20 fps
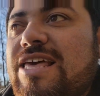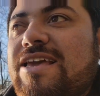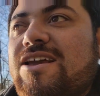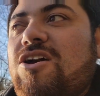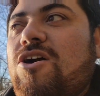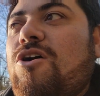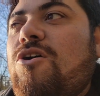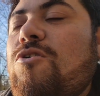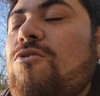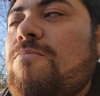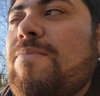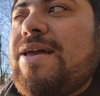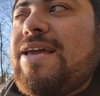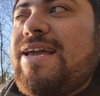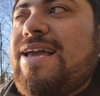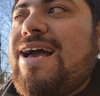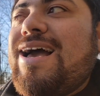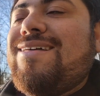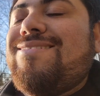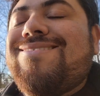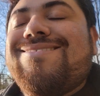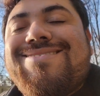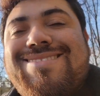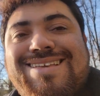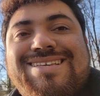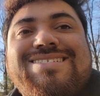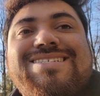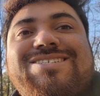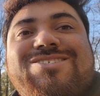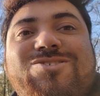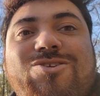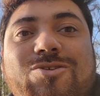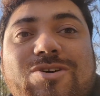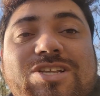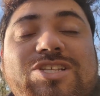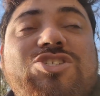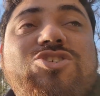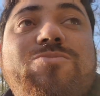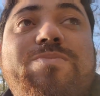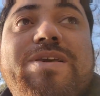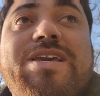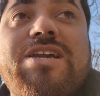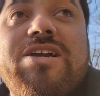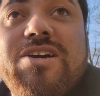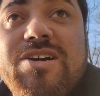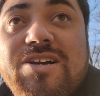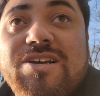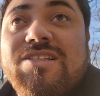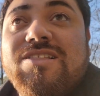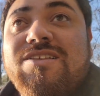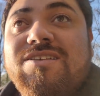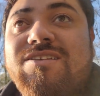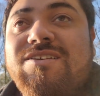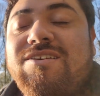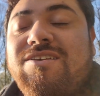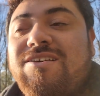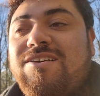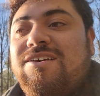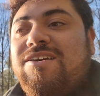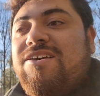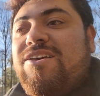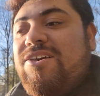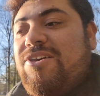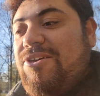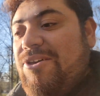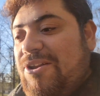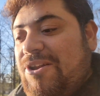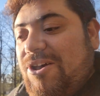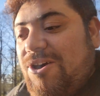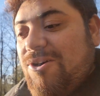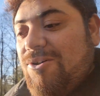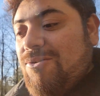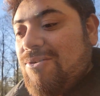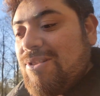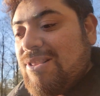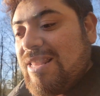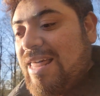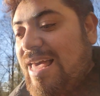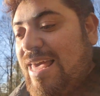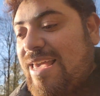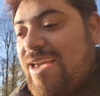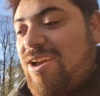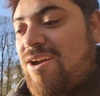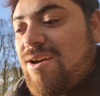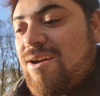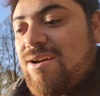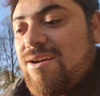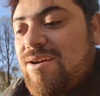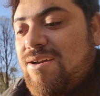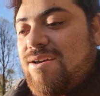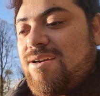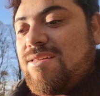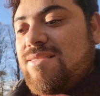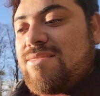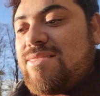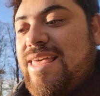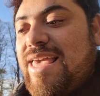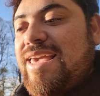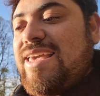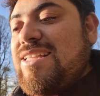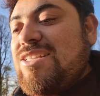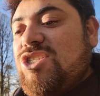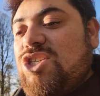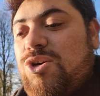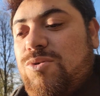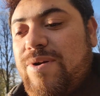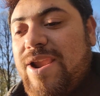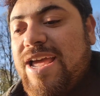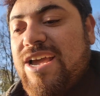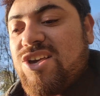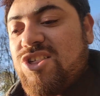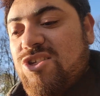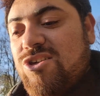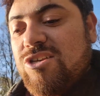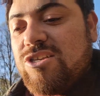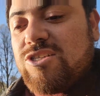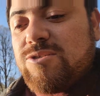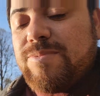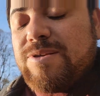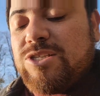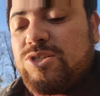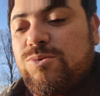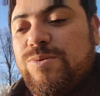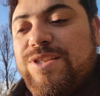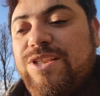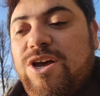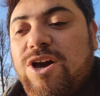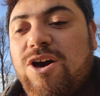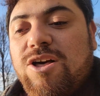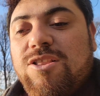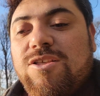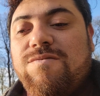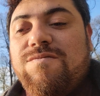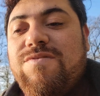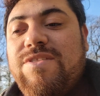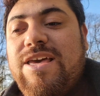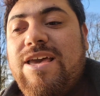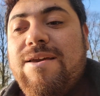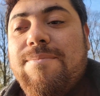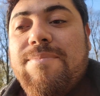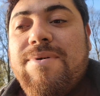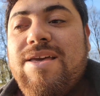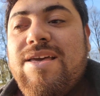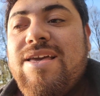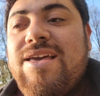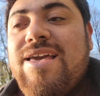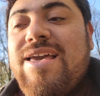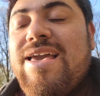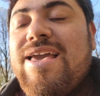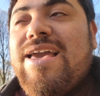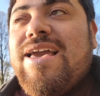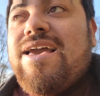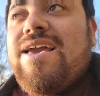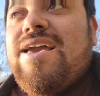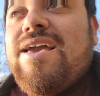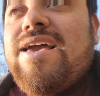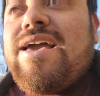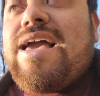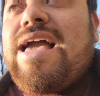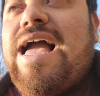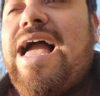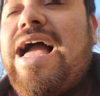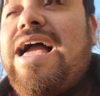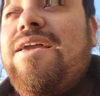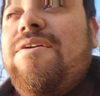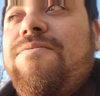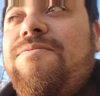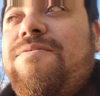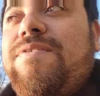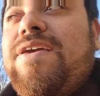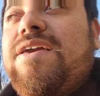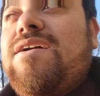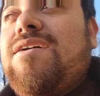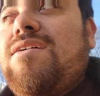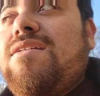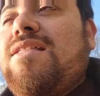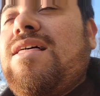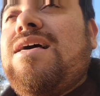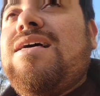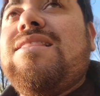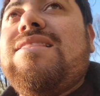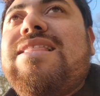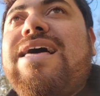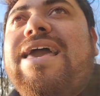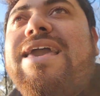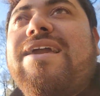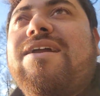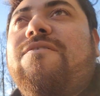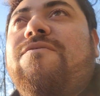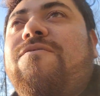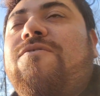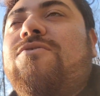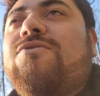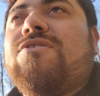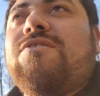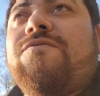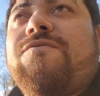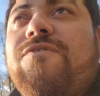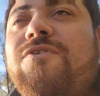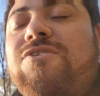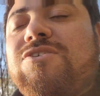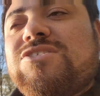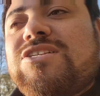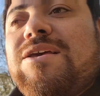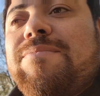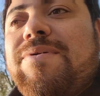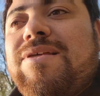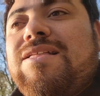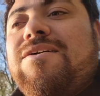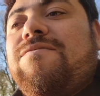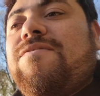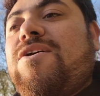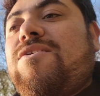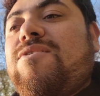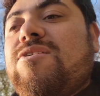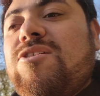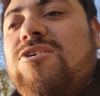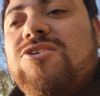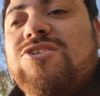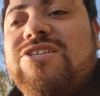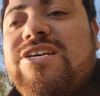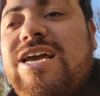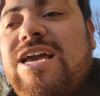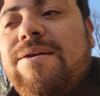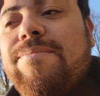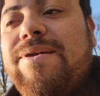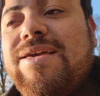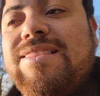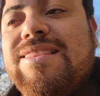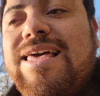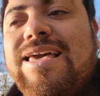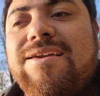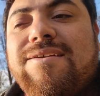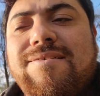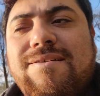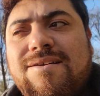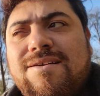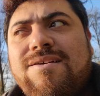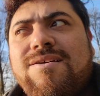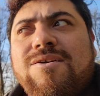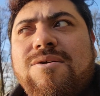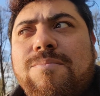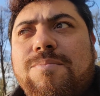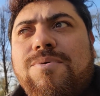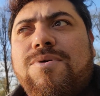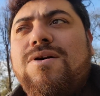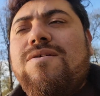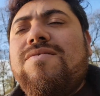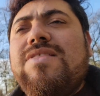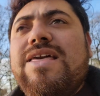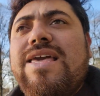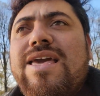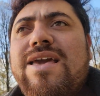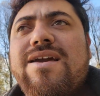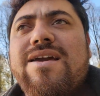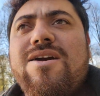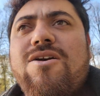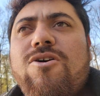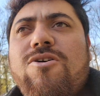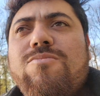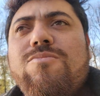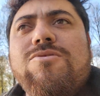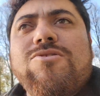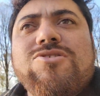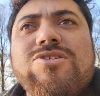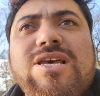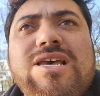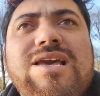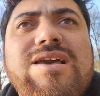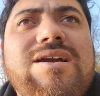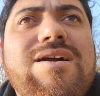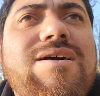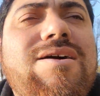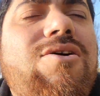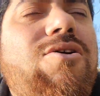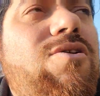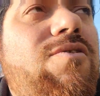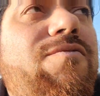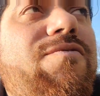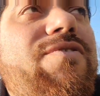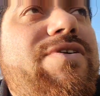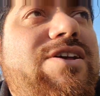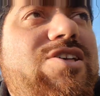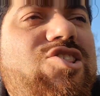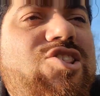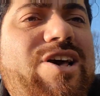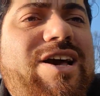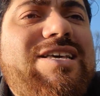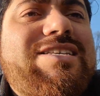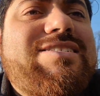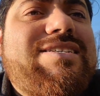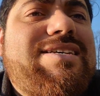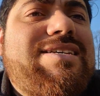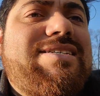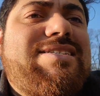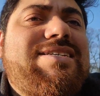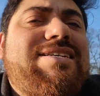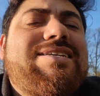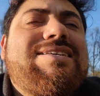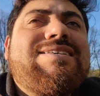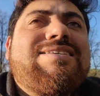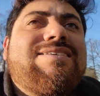like, oh my God, this is going to be good. You know, like the interactions between all of them. I feel like for the first time in a very long time, in like probably almost all franchises,